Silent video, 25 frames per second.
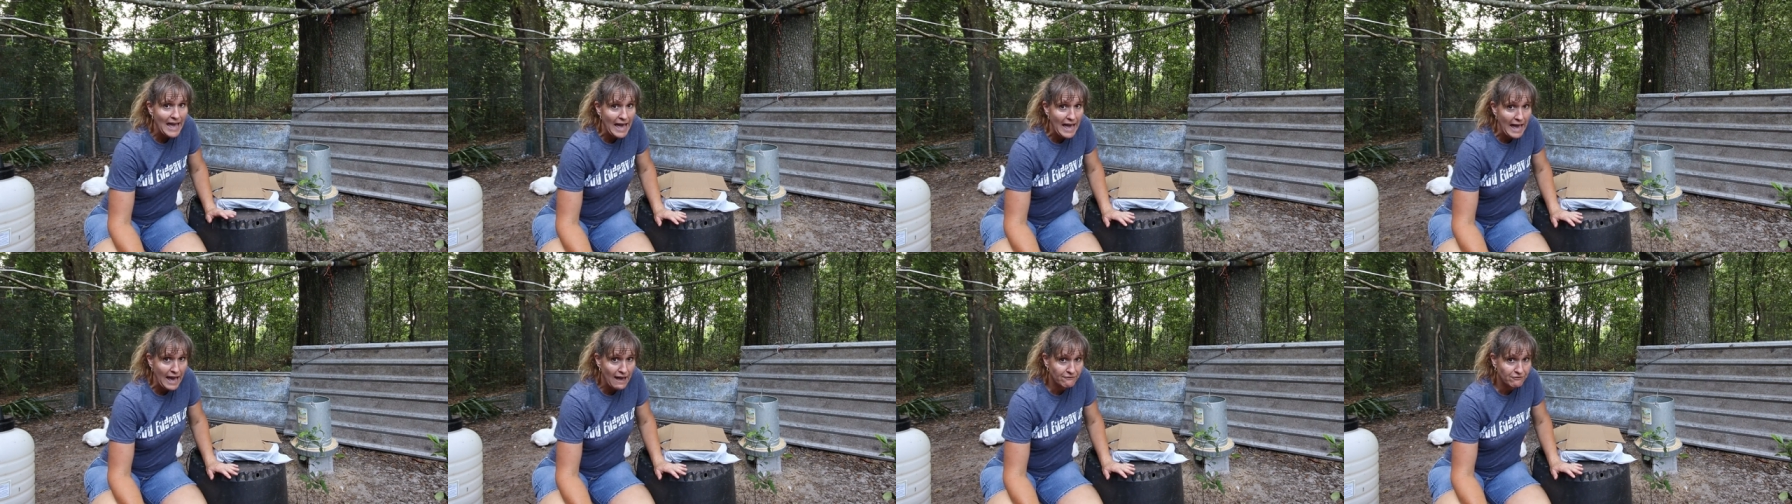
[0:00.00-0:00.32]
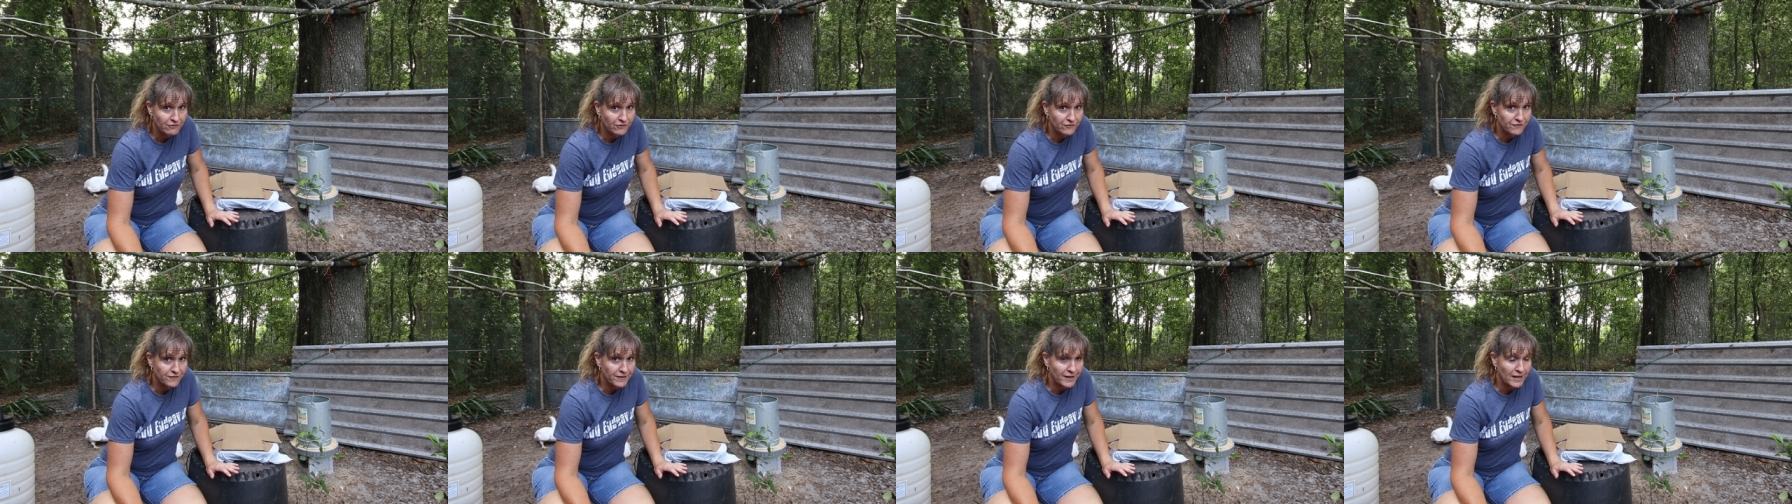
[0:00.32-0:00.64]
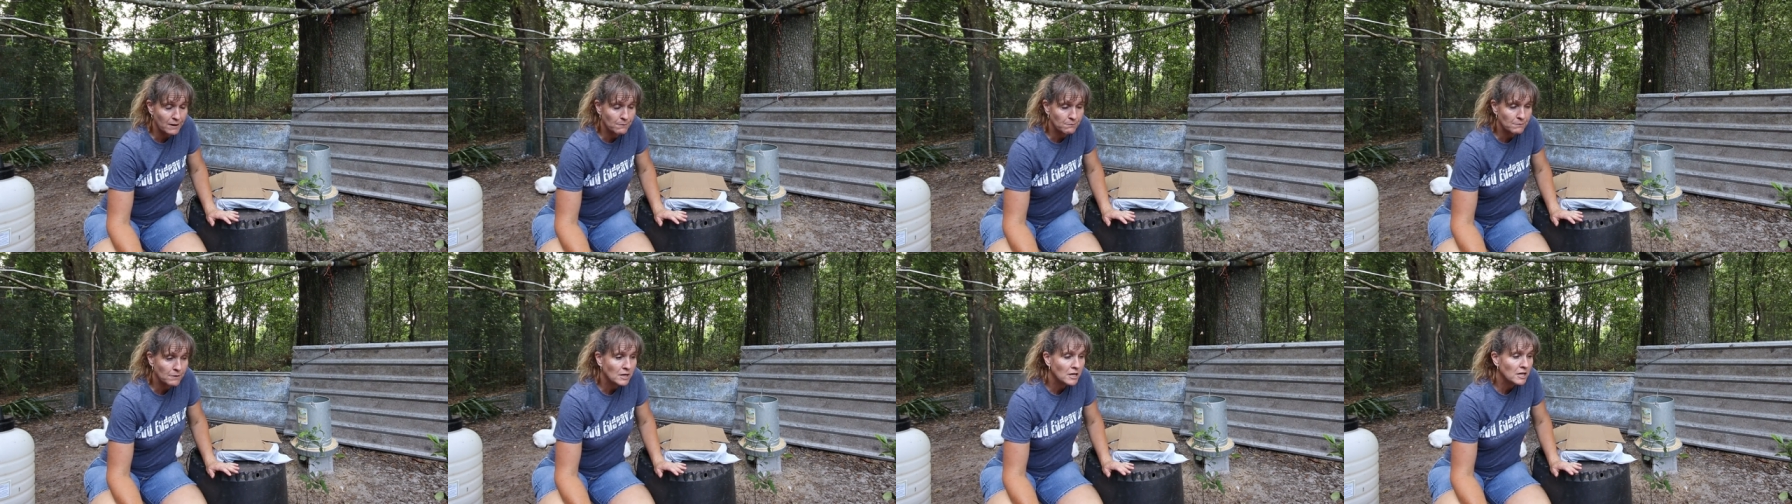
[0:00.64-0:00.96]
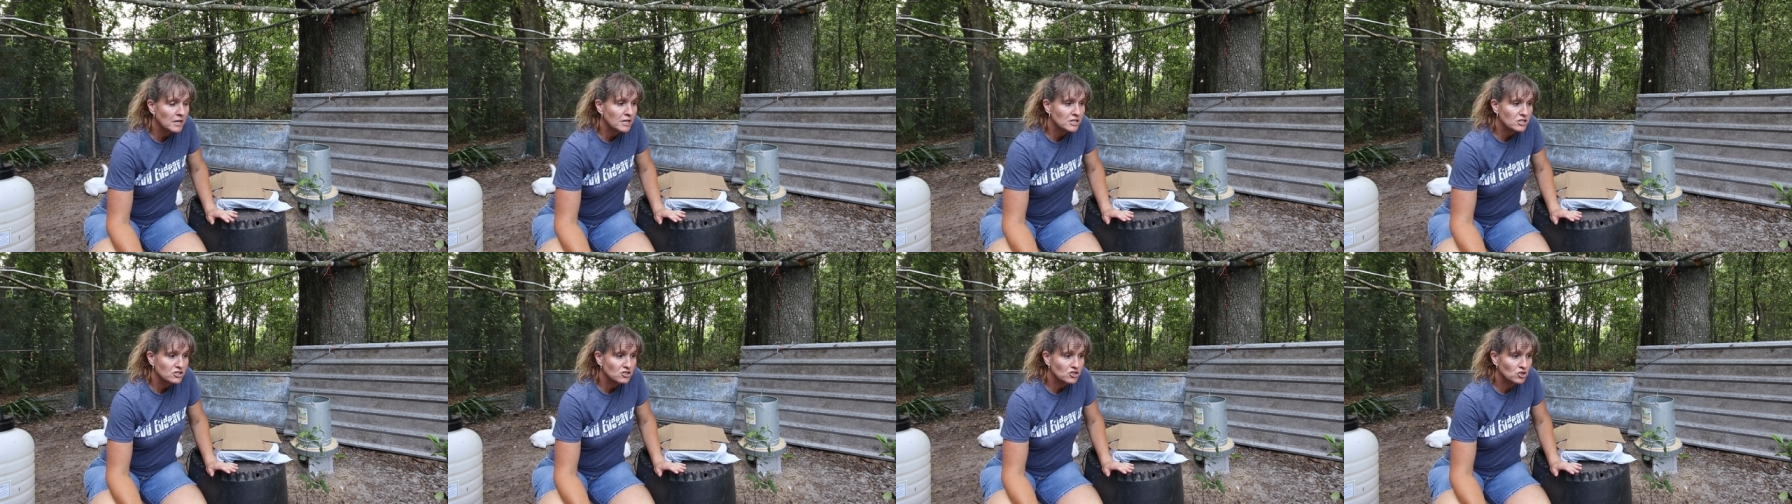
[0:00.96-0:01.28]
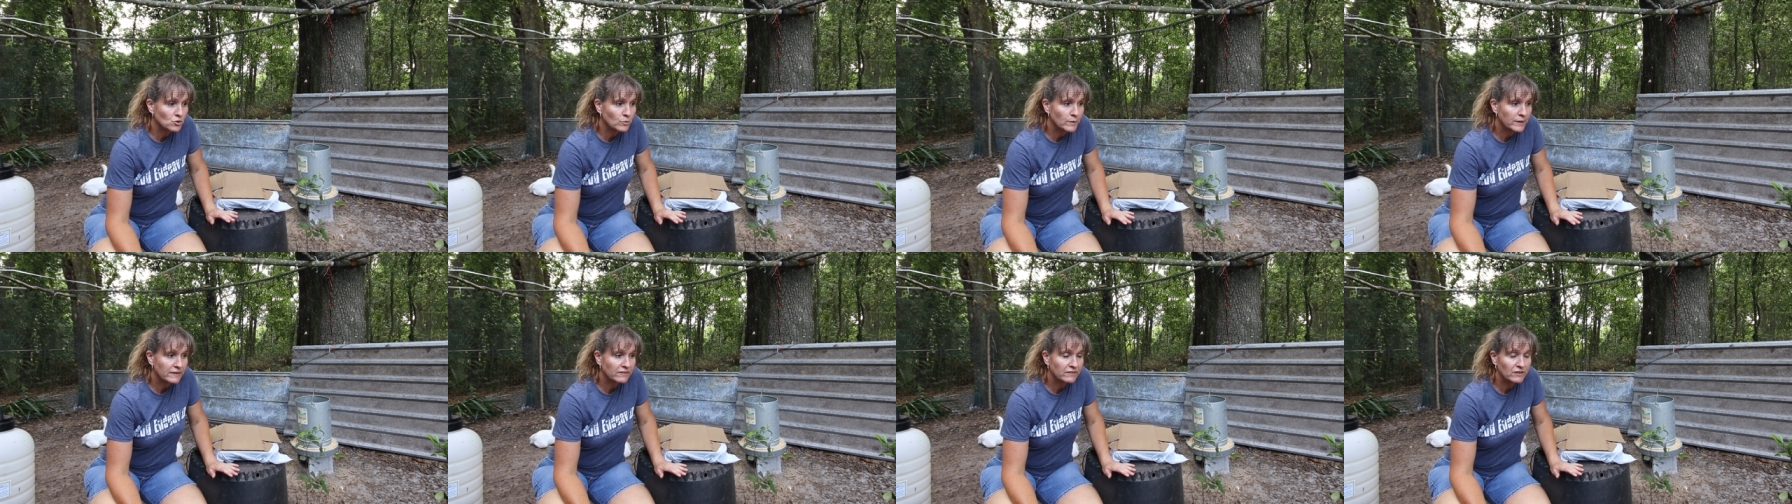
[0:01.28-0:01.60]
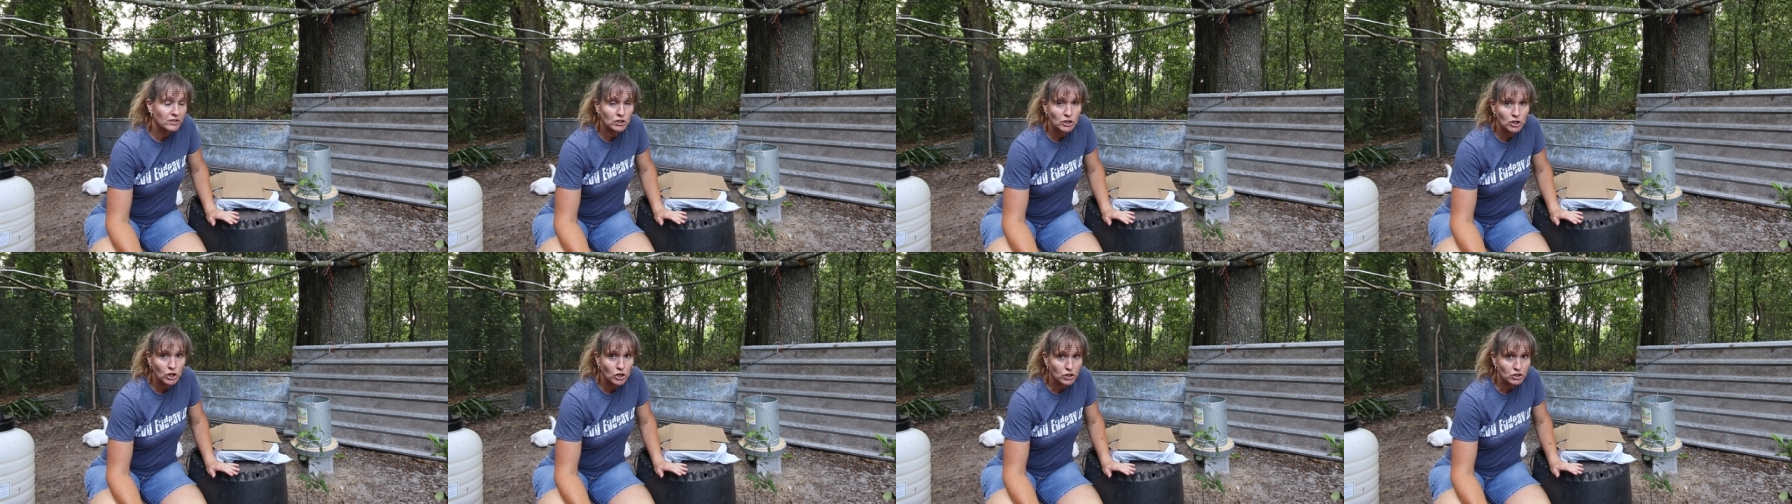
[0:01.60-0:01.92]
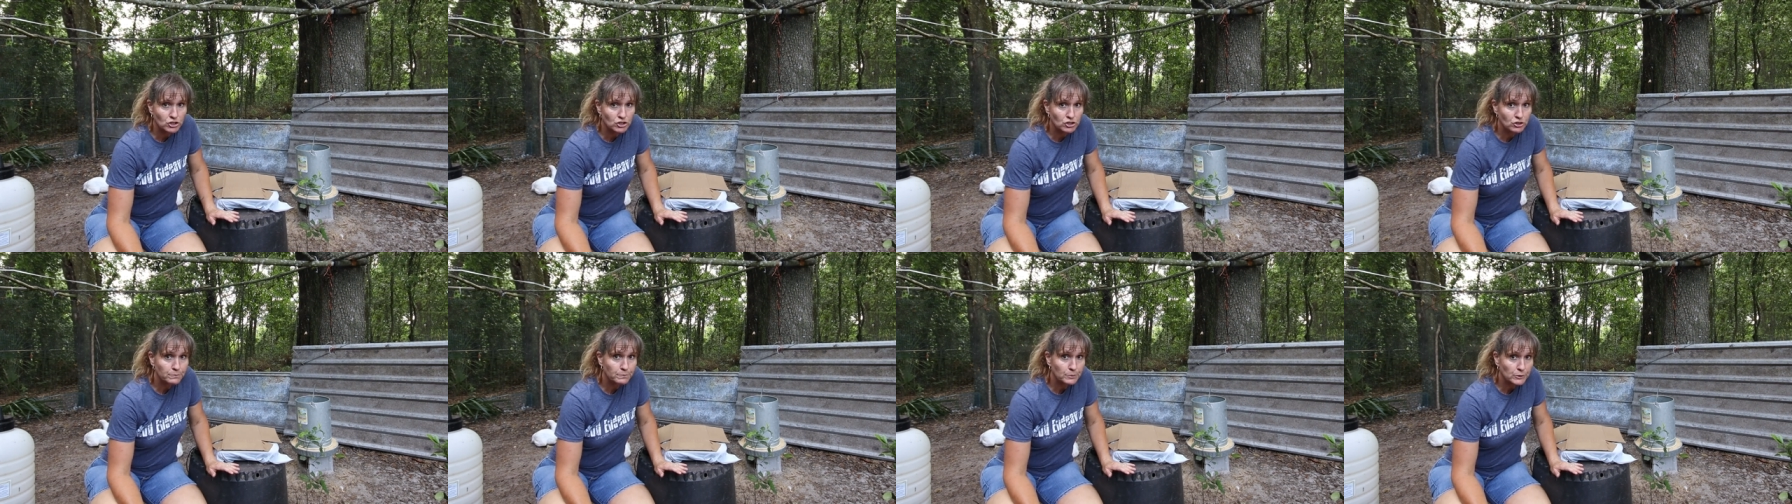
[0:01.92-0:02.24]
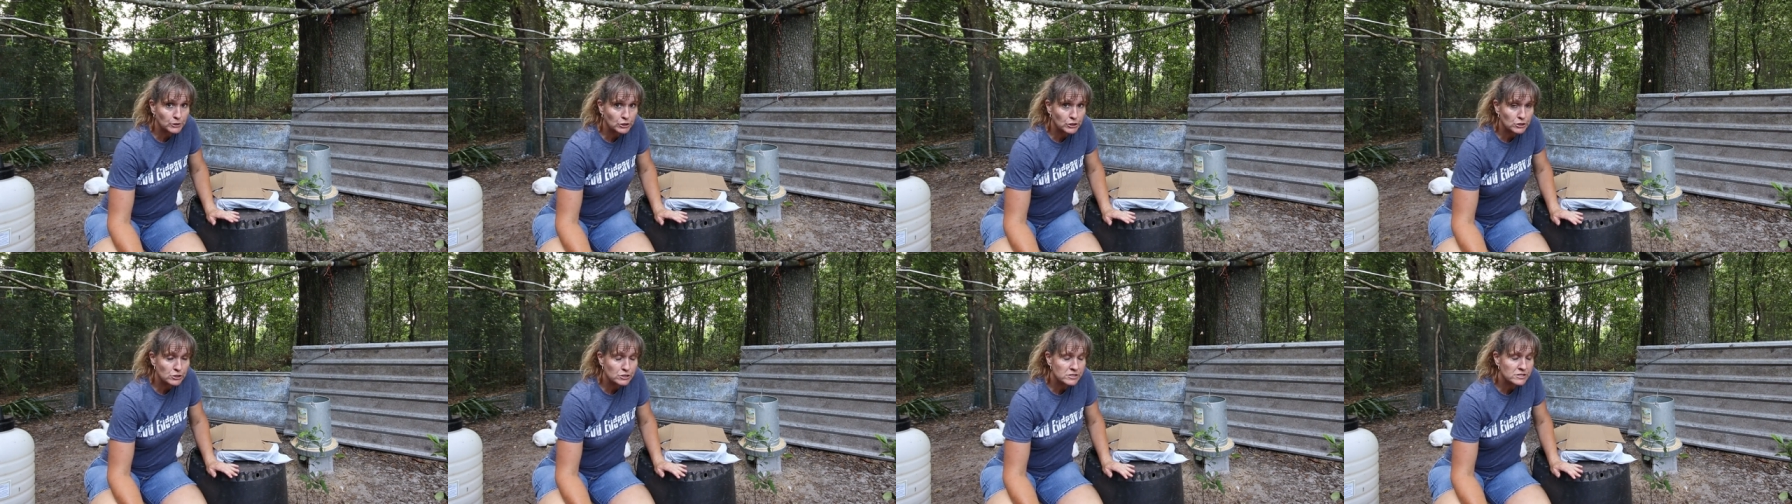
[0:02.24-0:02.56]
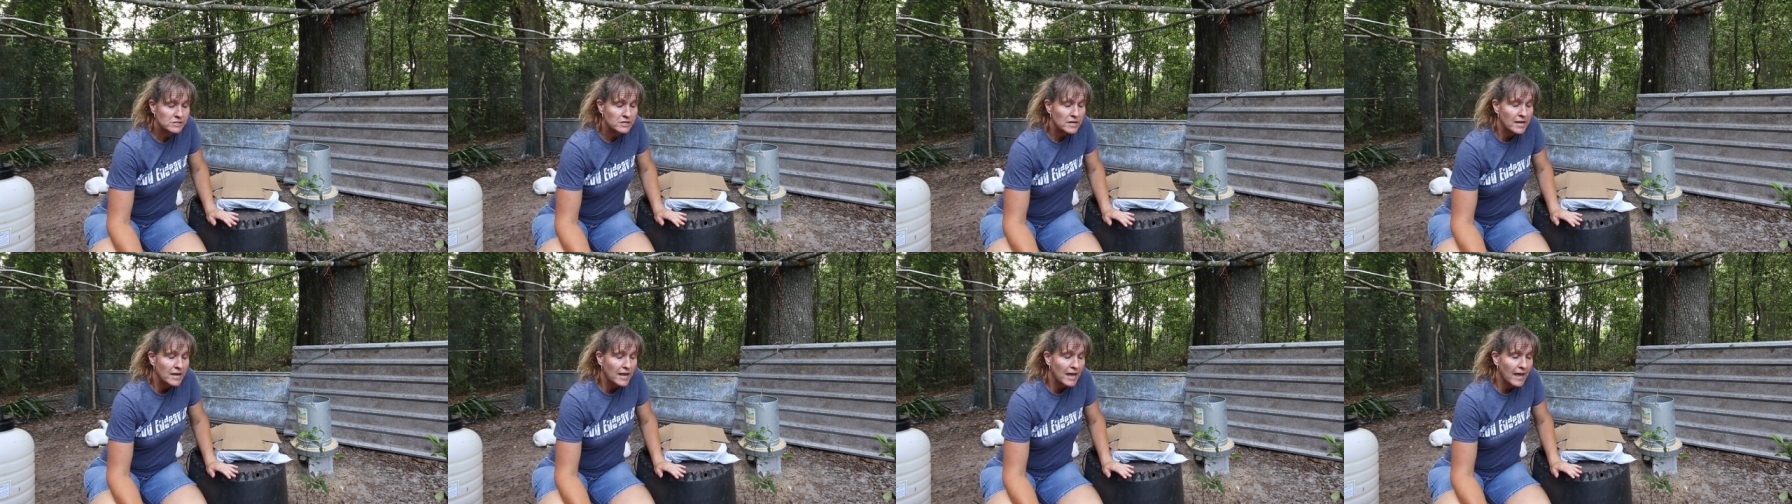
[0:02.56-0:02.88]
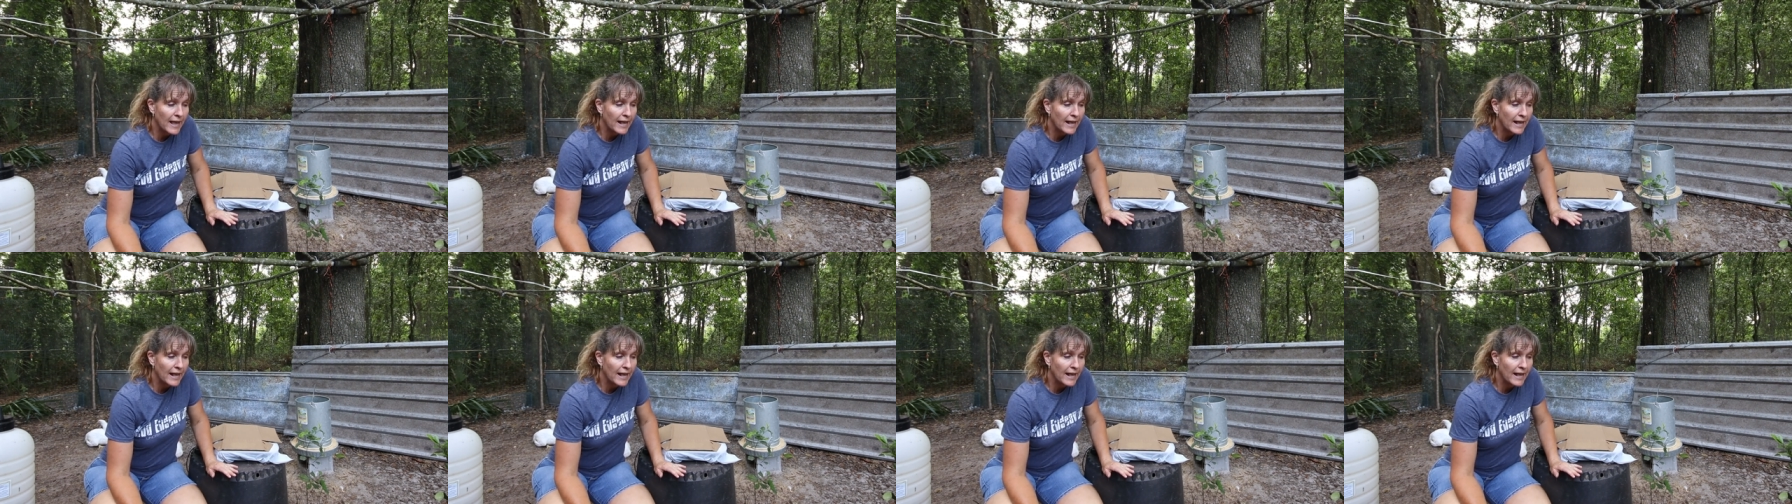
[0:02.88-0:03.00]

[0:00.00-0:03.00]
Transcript: half of them, doing the larger birds